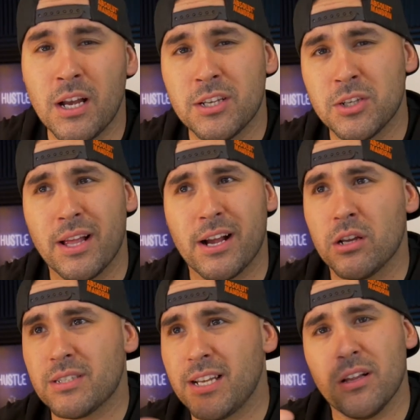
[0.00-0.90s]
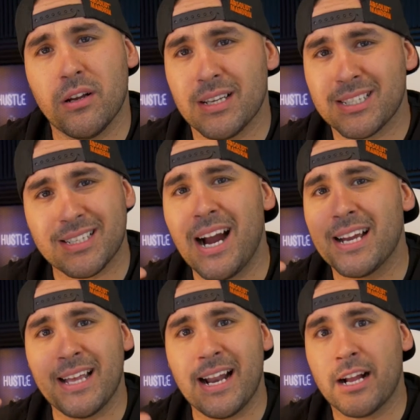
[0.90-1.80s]
So like I'll sell a
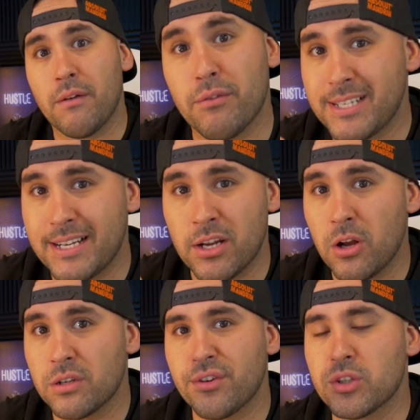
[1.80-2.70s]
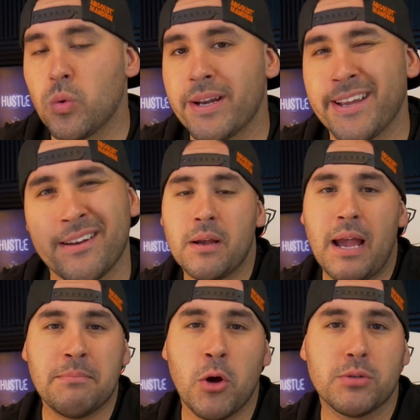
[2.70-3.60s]
sign that I got for $10 for $20,
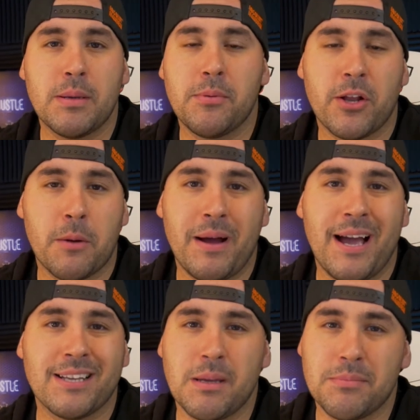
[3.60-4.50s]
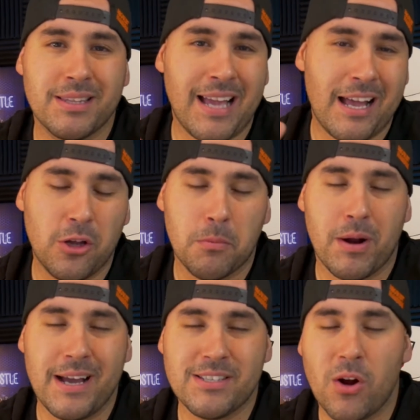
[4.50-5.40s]
and most people that are buying something that low
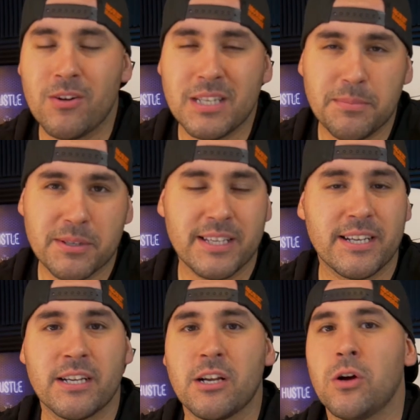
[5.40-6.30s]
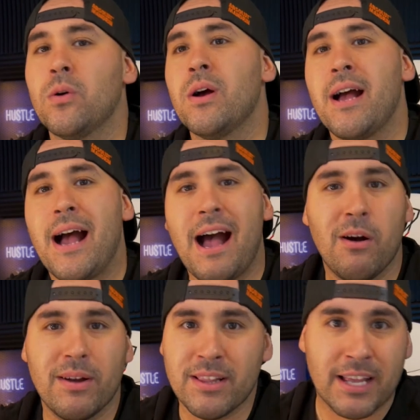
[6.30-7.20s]
price aren't typically going to go
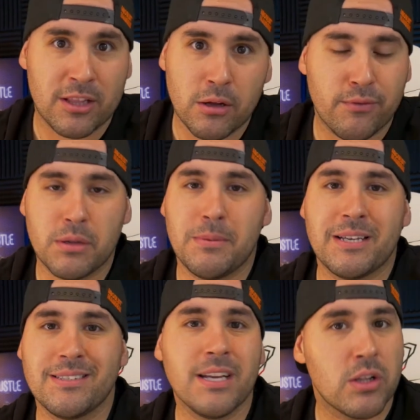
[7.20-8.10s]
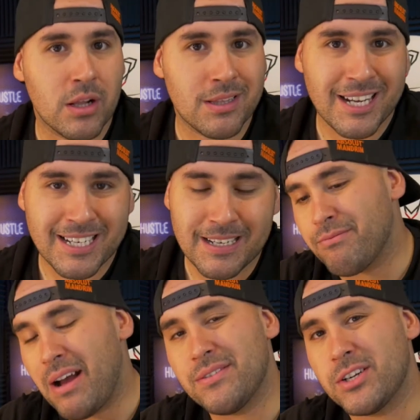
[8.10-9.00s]
out and like look for the best deal online.
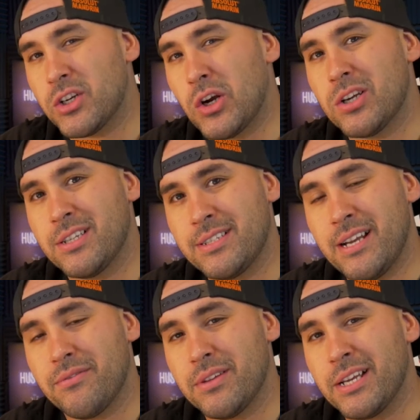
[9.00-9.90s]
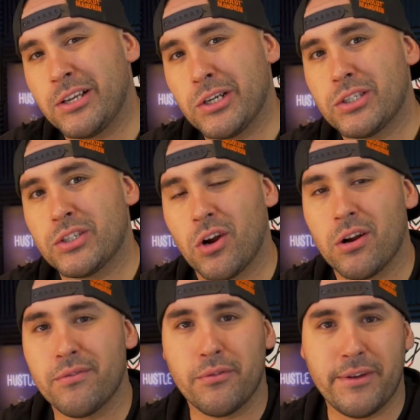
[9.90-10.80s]
$500 is definitely a good
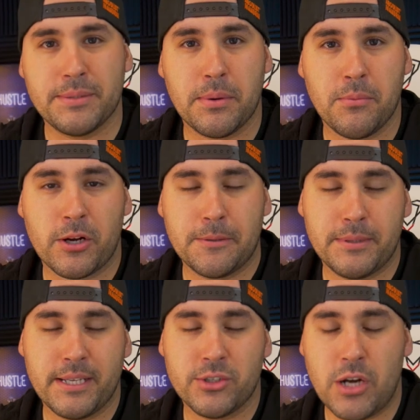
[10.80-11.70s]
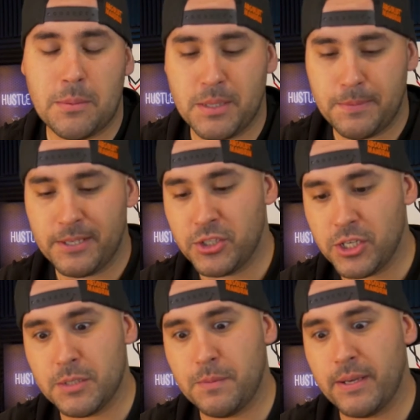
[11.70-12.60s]
start for Facebook Marketplace dropshipping,
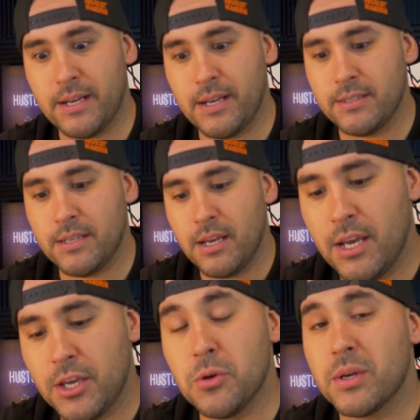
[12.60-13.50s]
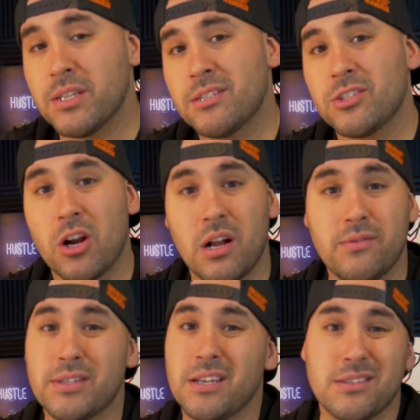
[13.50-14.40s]
just because you can start
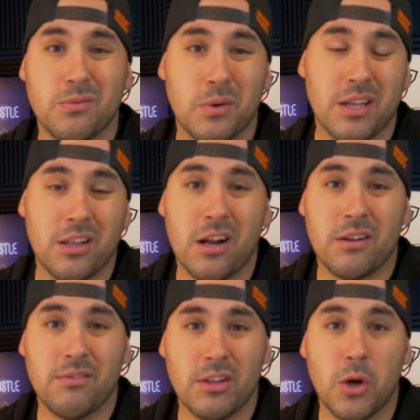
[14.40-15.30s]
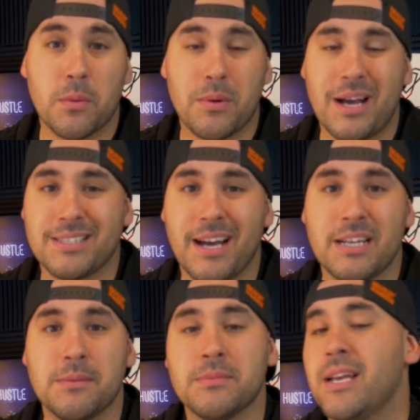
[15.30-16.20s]
off with a lot of lower priced
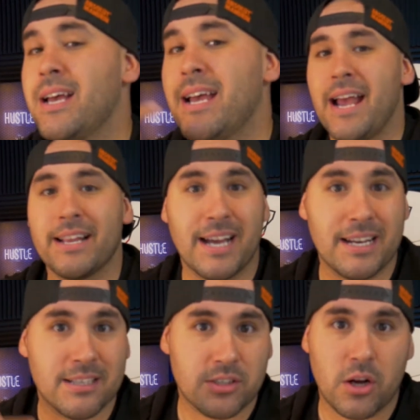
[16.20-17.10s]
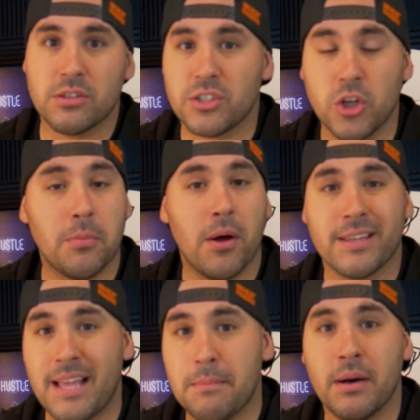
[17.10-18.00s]
items and kind of start
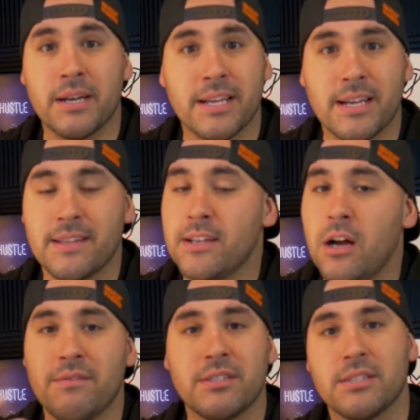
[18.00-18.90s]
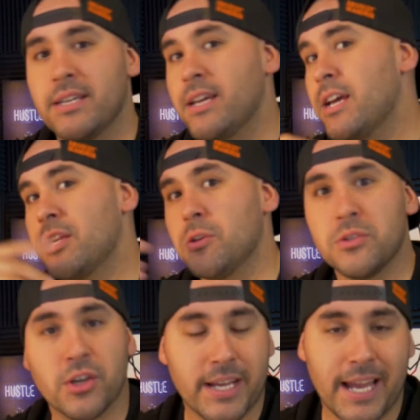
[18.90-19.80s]
snowballing that money, and then obviously
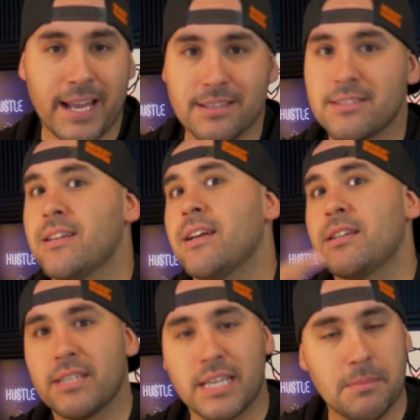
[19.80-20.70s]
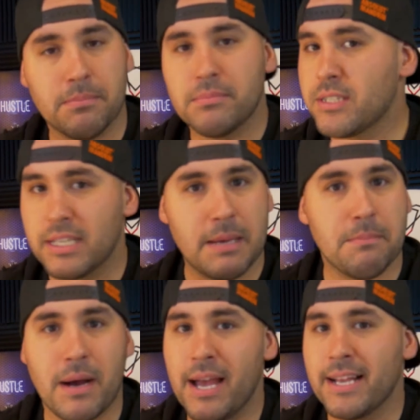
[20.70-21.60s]
use your gains to keep
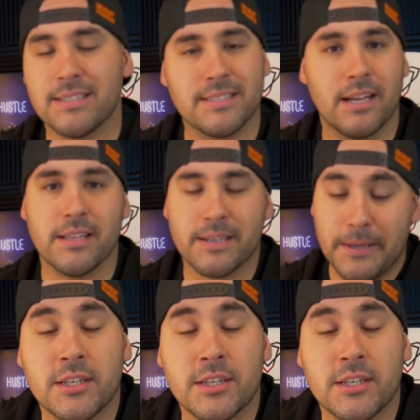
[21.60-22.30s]
buying and selling.